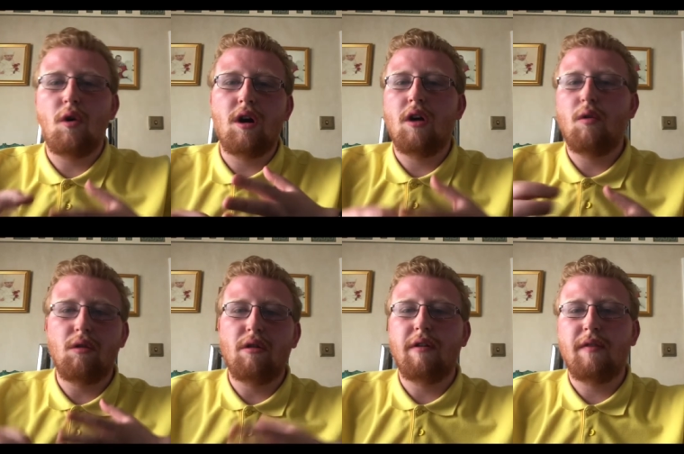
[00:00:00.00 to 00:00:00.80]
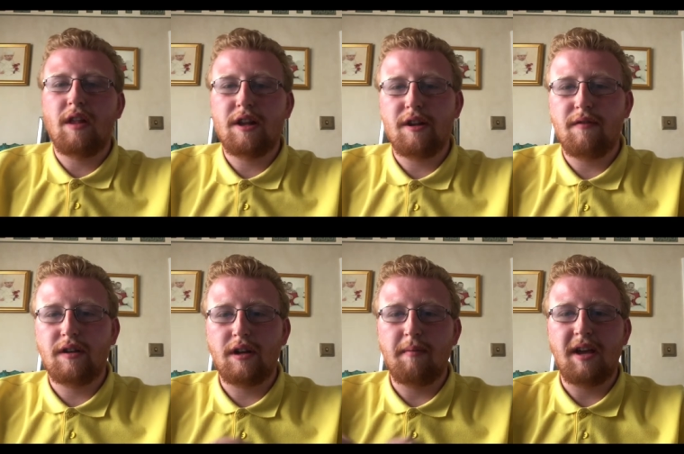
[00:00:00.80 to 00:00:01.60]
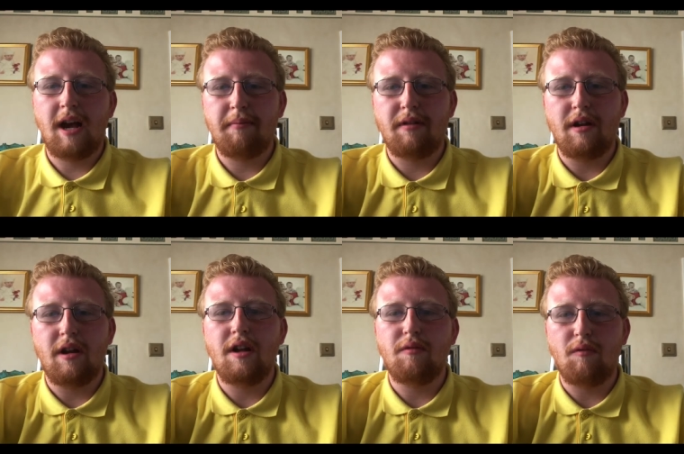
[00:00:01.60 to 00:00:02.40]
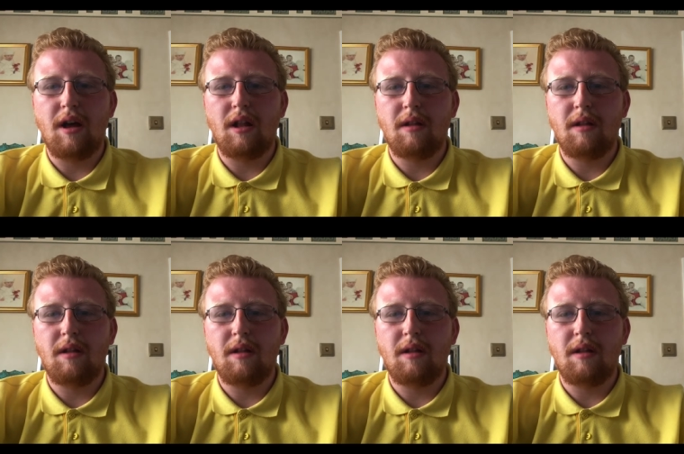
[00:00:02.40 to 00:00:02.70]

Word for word: A whole lot of other stuff is going to be happening as well.